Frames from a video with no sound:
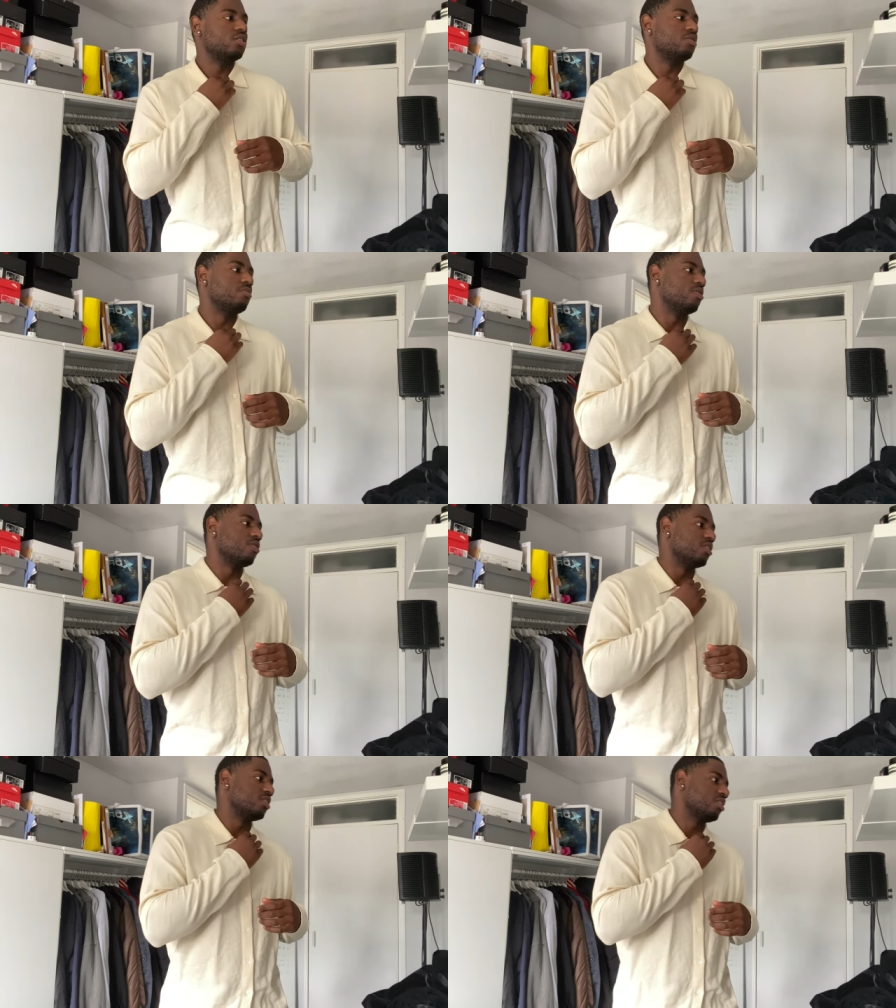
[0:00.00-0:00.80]
to be
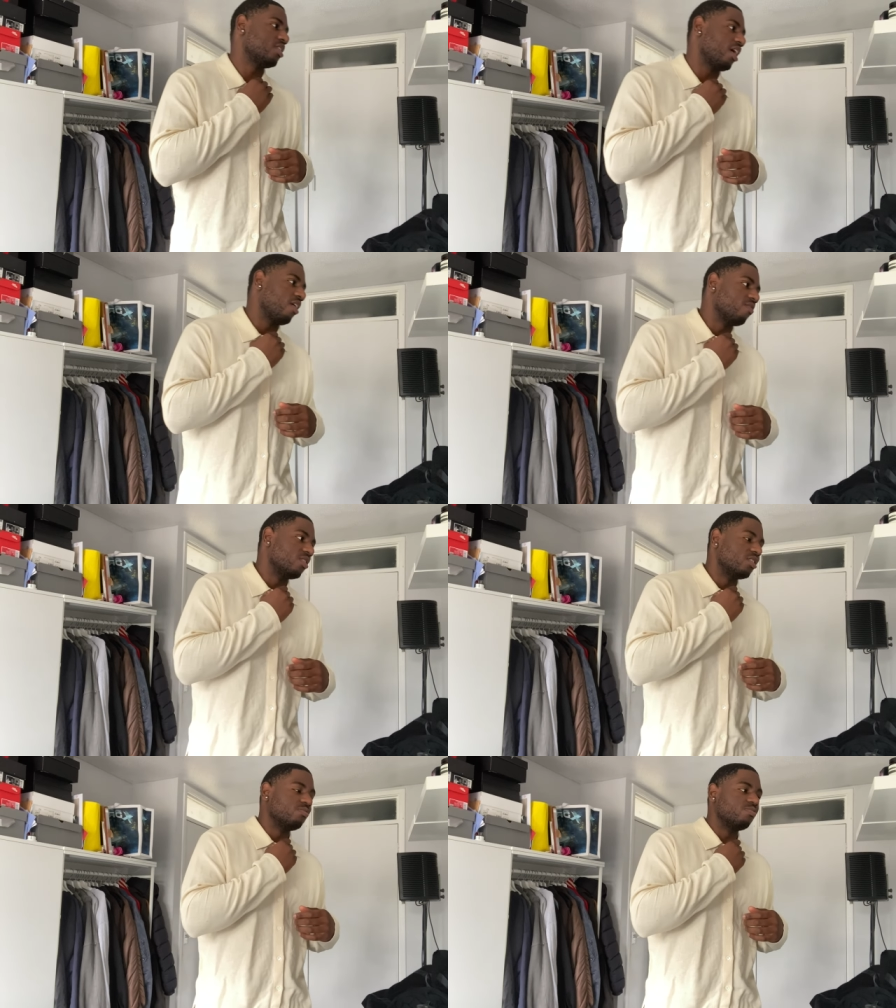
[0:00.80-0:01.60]
honest, I
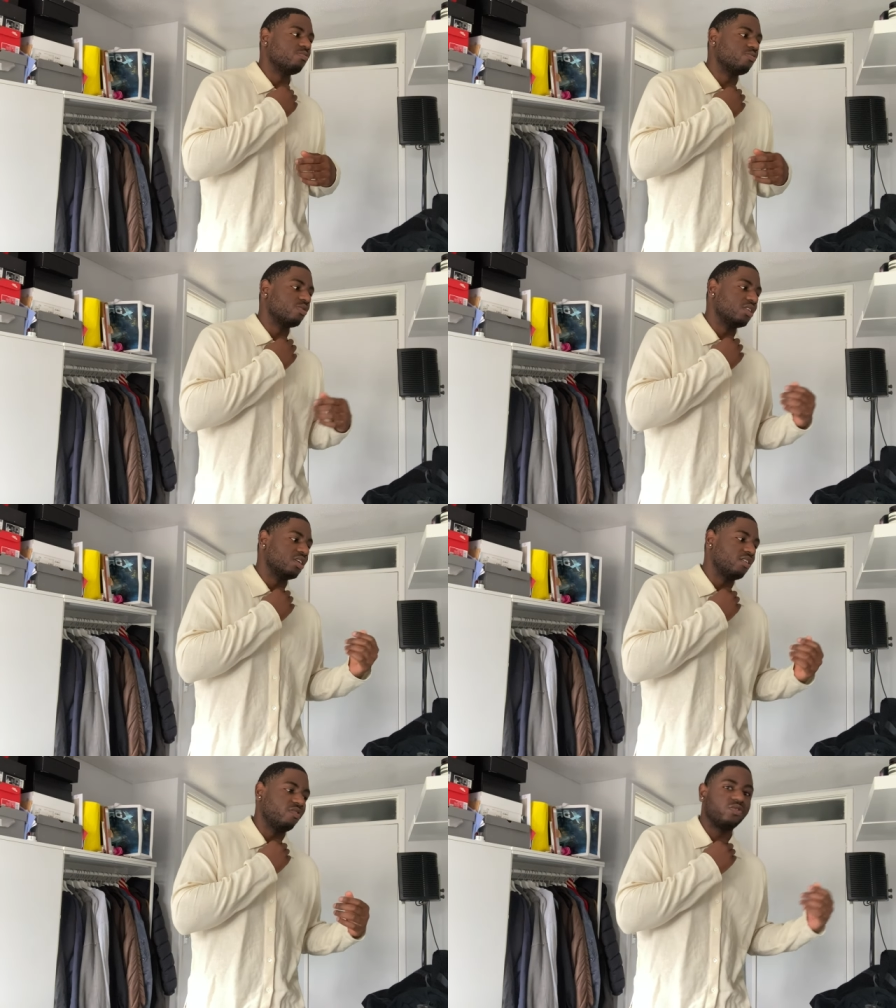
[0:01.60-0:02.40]
really
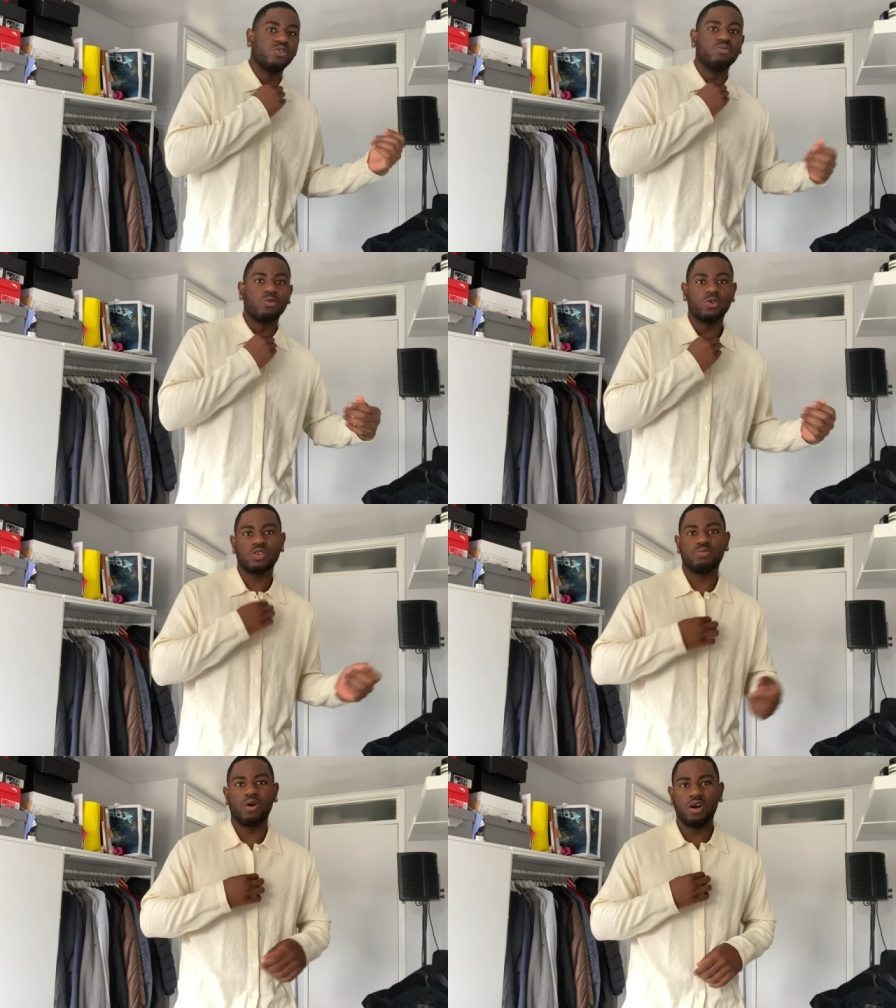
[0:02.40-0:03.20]
wanted a few more
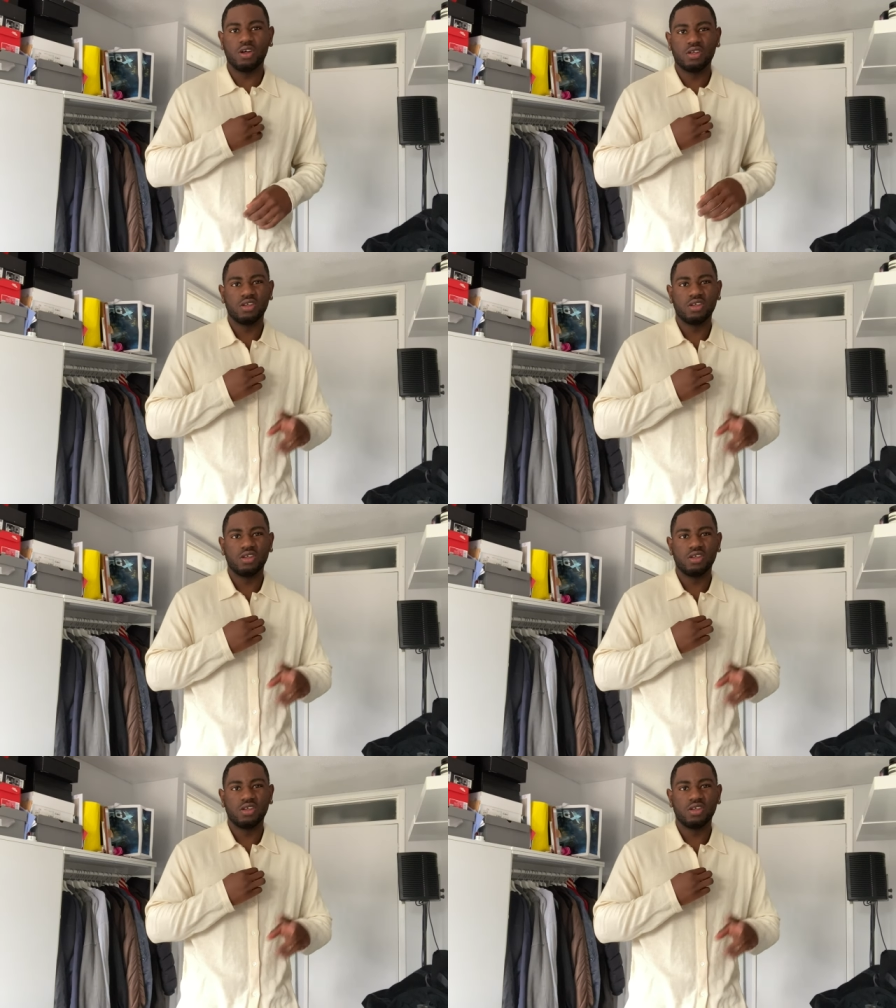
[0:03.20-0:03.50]
smart